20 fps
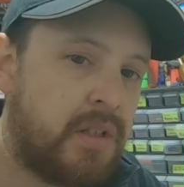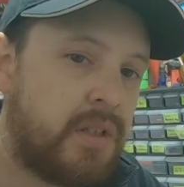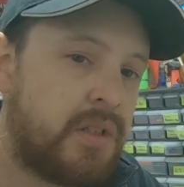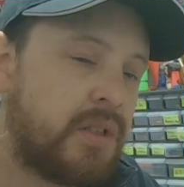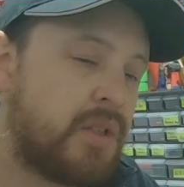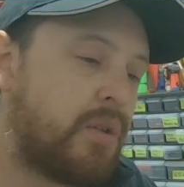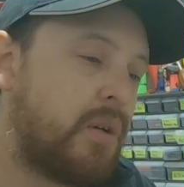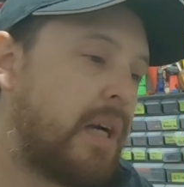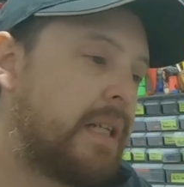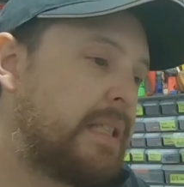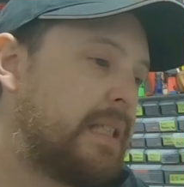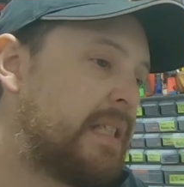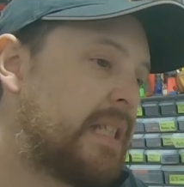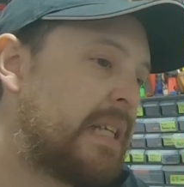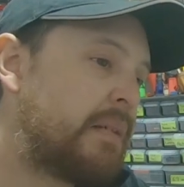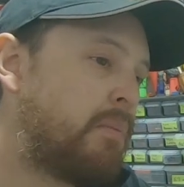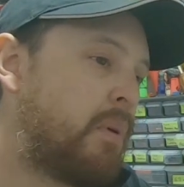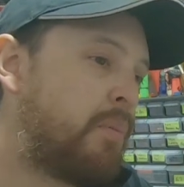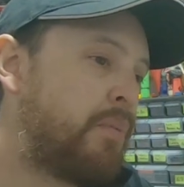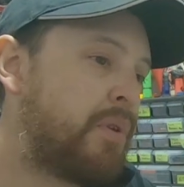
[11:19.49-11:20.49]
So I need to
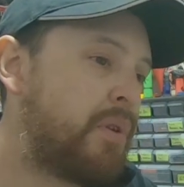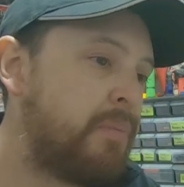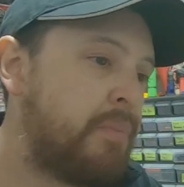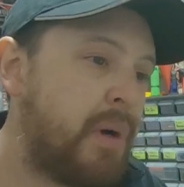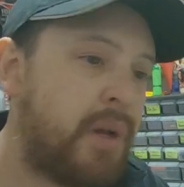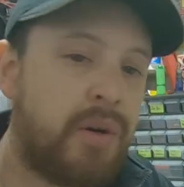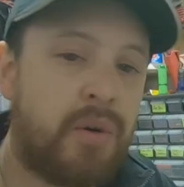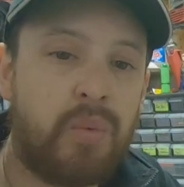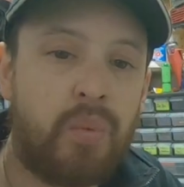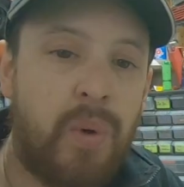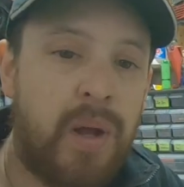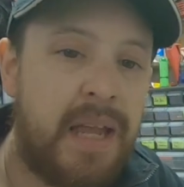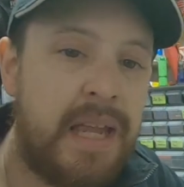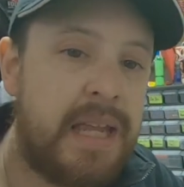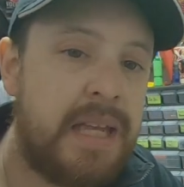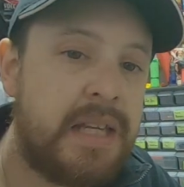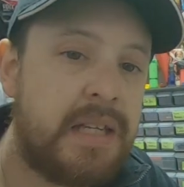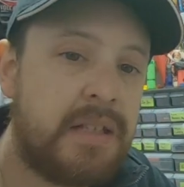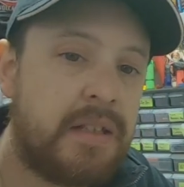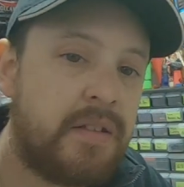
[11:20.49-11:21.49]
come up with a better
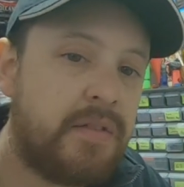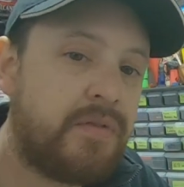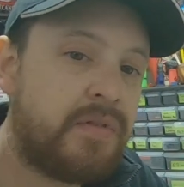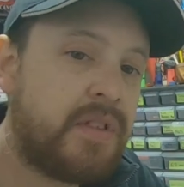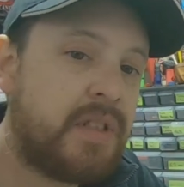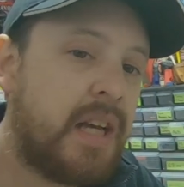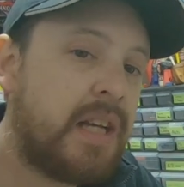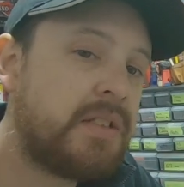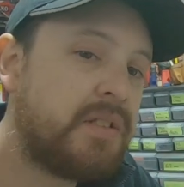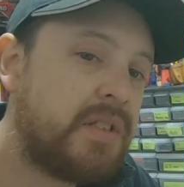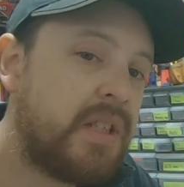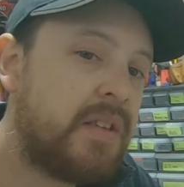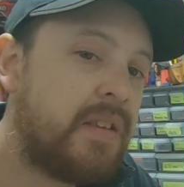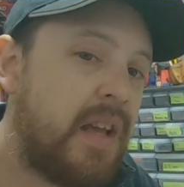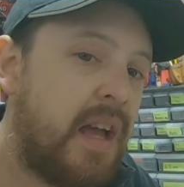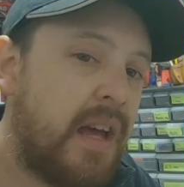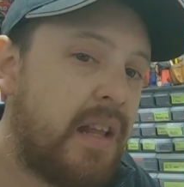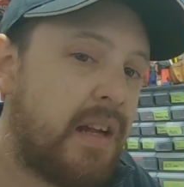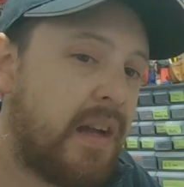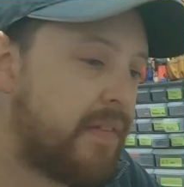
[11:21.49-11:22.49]
way of testing
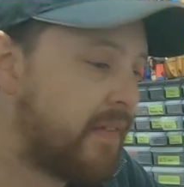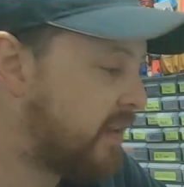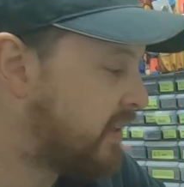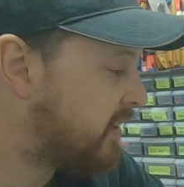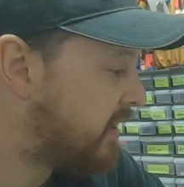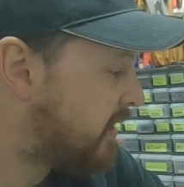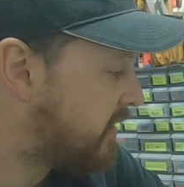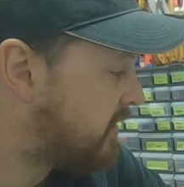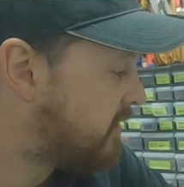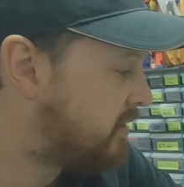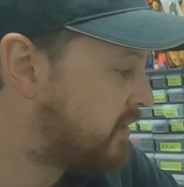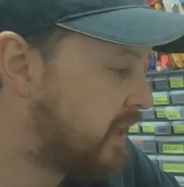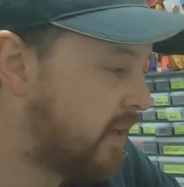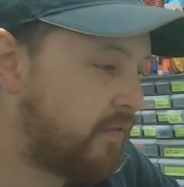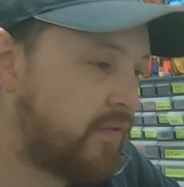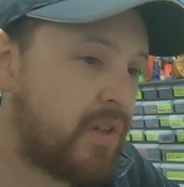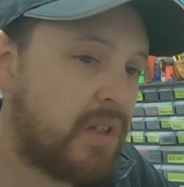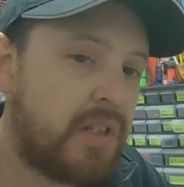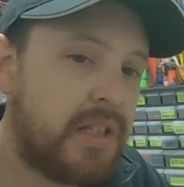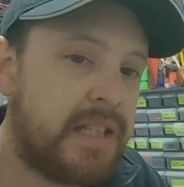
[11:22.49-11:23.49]
that. I think I could
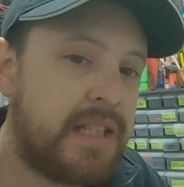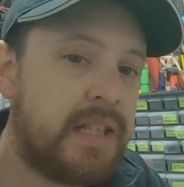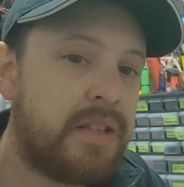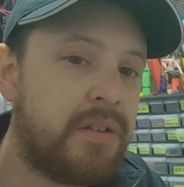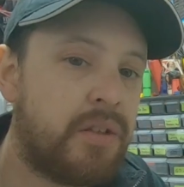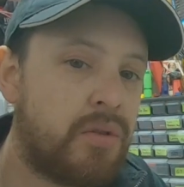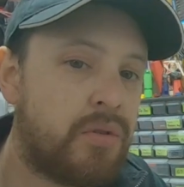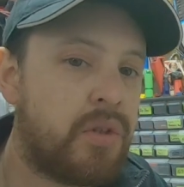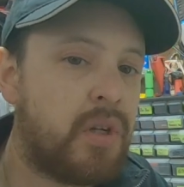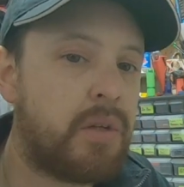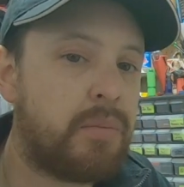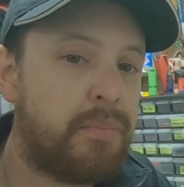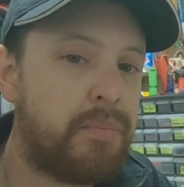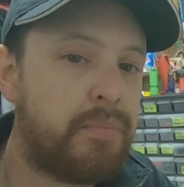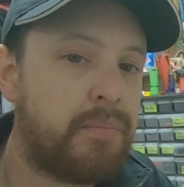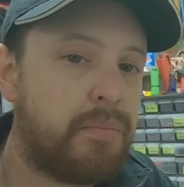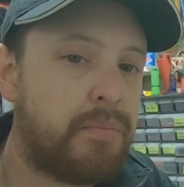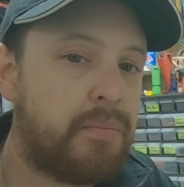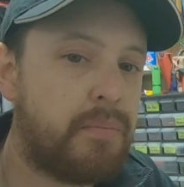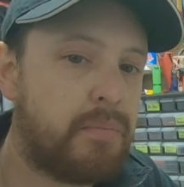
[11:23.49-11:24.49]
definitely get the truck
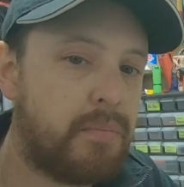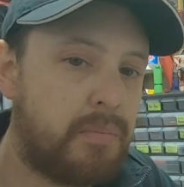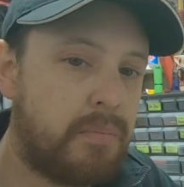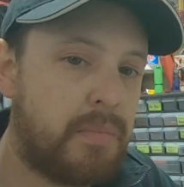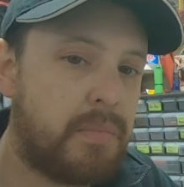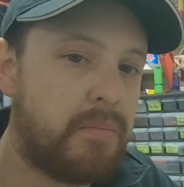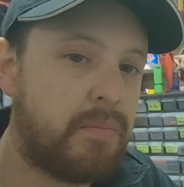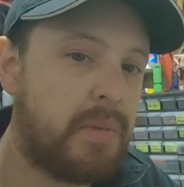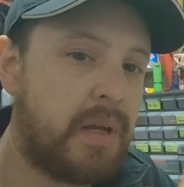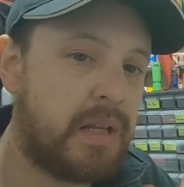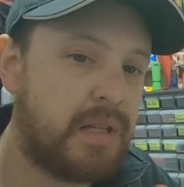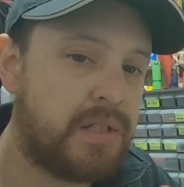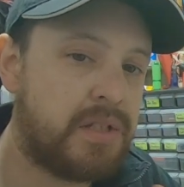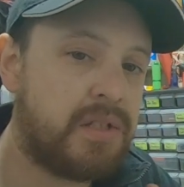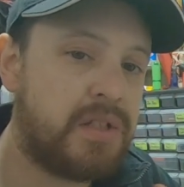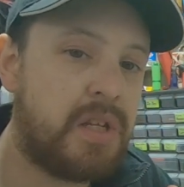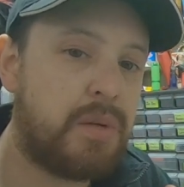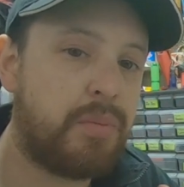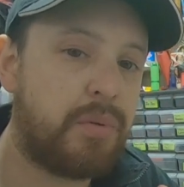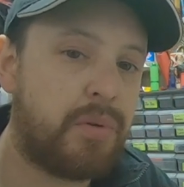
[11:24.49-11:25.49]
at a
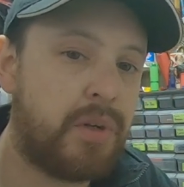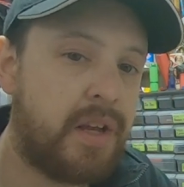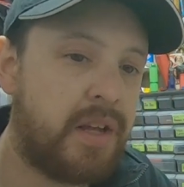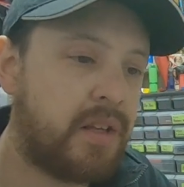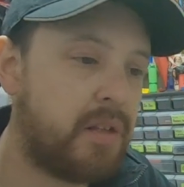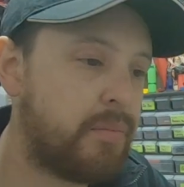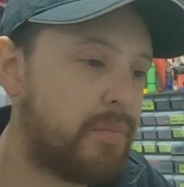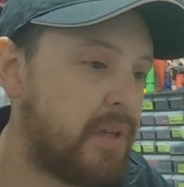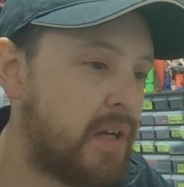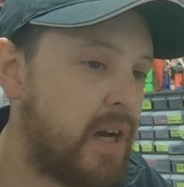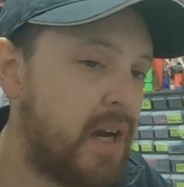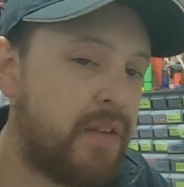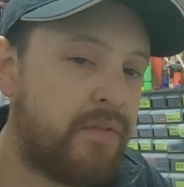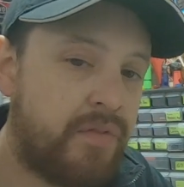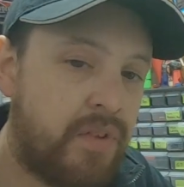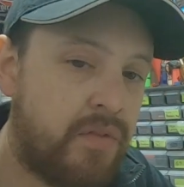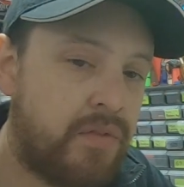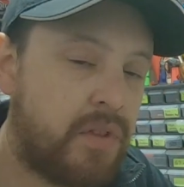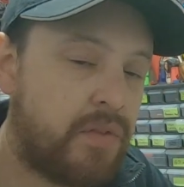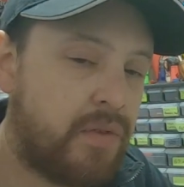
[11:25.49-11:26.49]
steeper angle beyond
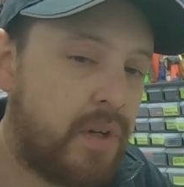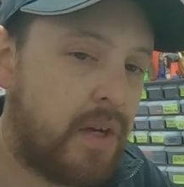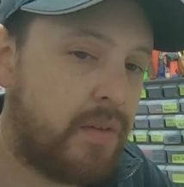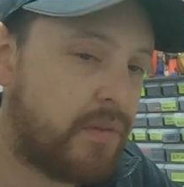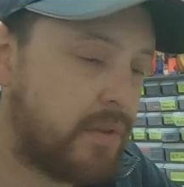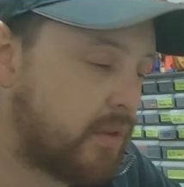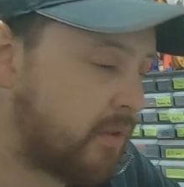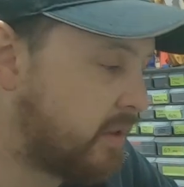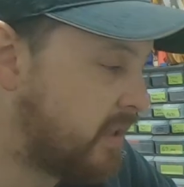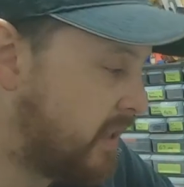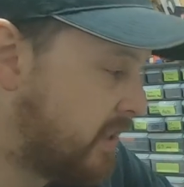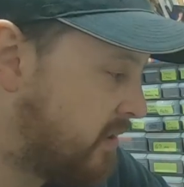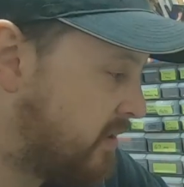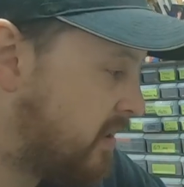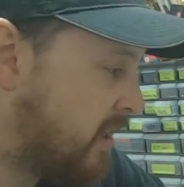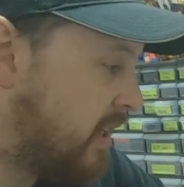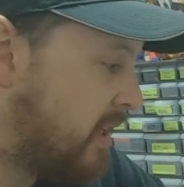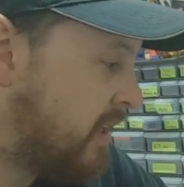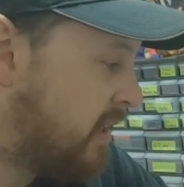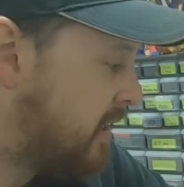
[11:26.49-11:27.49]
55
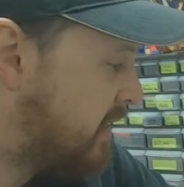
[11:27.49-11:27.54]
degrees